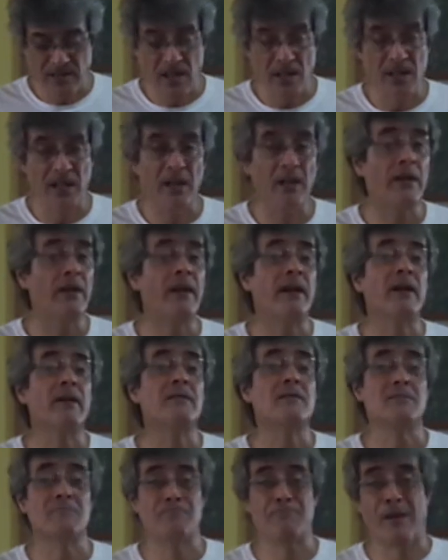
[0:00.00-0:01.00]
the little
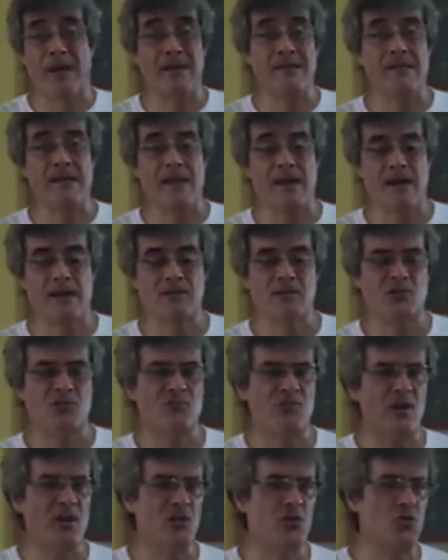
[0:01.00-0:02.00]
kid, pain the ass,
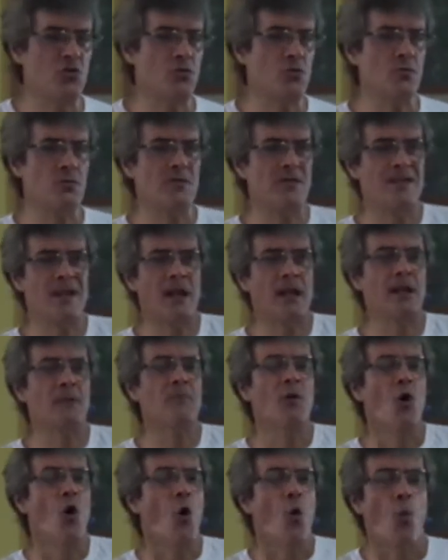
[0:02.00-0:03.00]
trying to tell
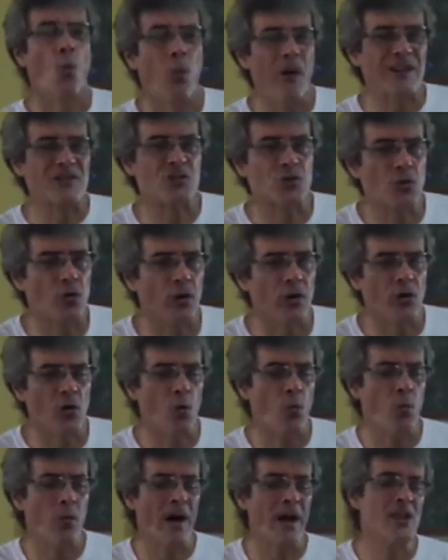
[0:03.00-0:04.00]
him what's going
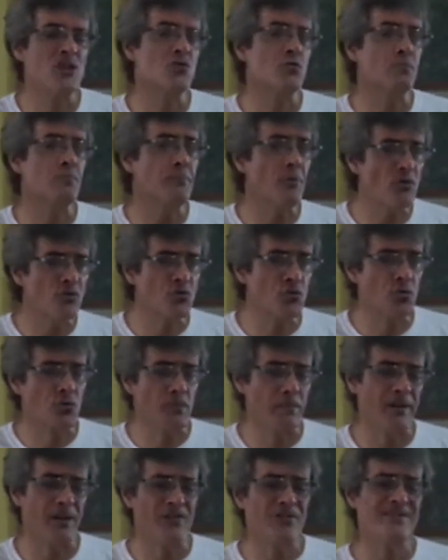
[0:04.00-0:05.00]
on, what he's supposed to do,
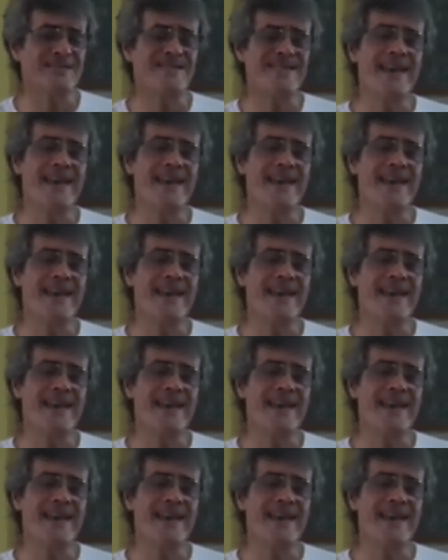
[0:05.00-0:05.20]
because